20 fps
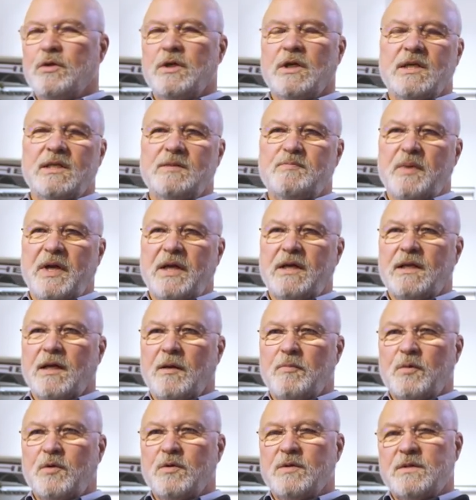They really
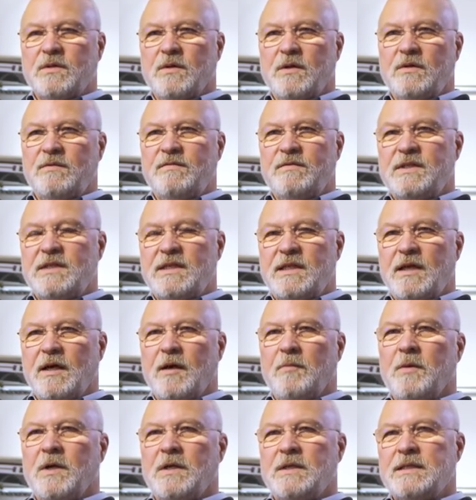gained my
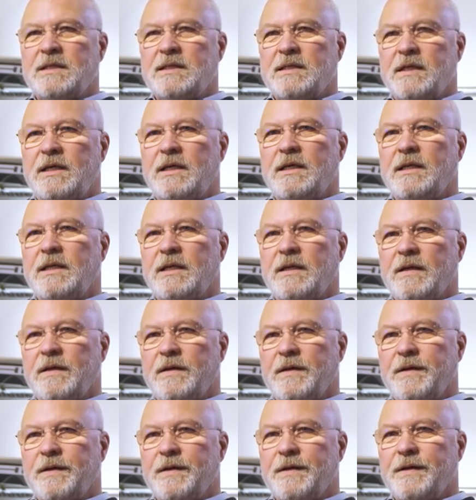respect
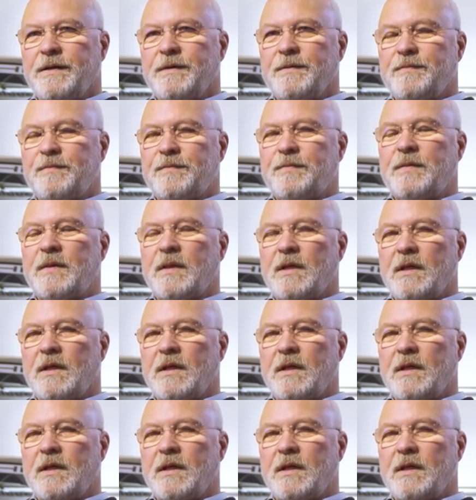by building